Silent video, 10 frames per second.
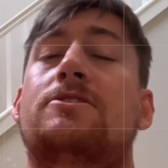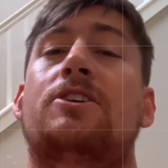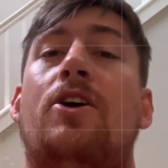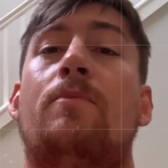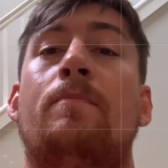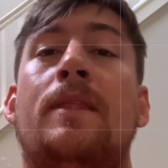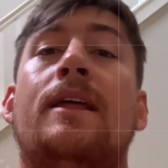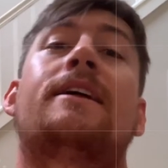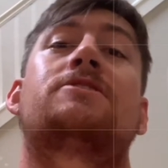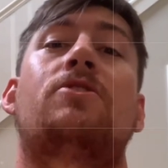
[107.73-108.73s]
So
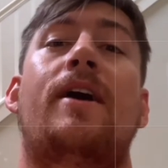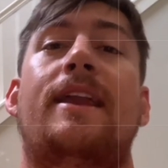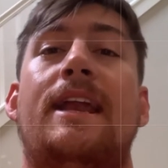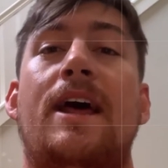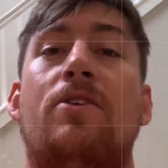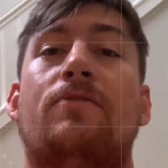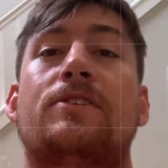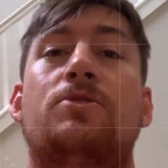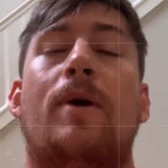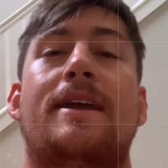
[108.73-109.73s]
let's go ahead and head over
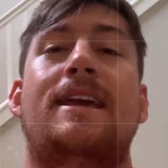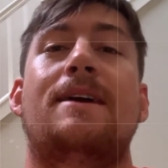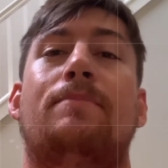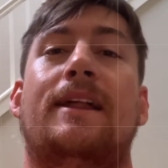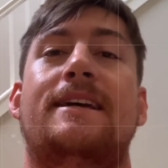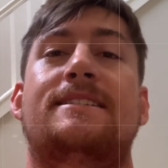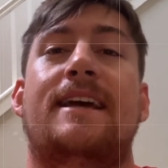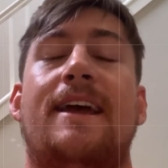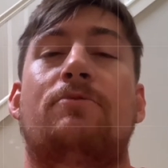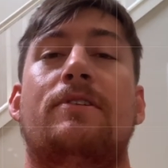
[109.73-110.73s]
to IKEA
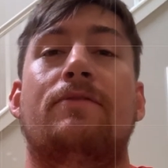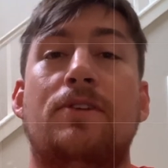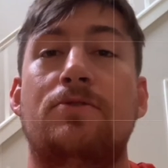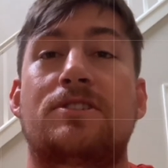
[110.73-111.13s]
Place and review some